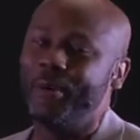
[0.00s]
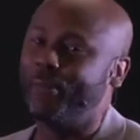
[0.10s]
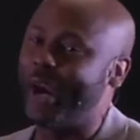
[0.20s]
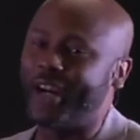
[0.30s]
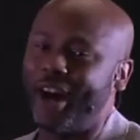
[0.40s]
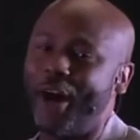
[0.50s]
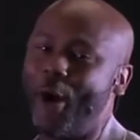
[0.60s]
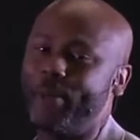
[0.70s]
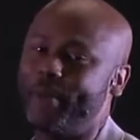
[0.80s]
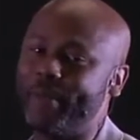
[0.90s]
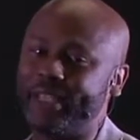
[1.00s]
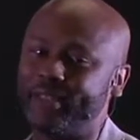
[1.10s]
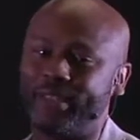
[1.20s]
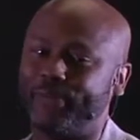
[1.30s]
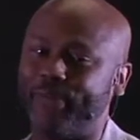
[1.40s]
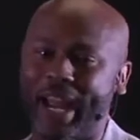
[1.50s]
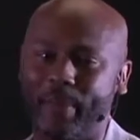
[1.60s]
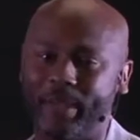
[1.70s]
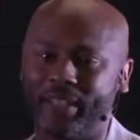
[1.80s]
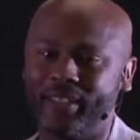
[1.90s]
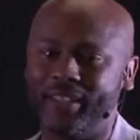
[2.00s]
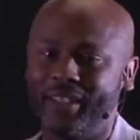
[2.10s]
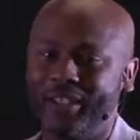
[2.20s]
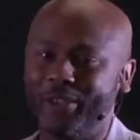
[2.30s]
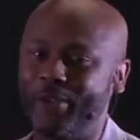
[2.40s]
bring her home to meet the family, you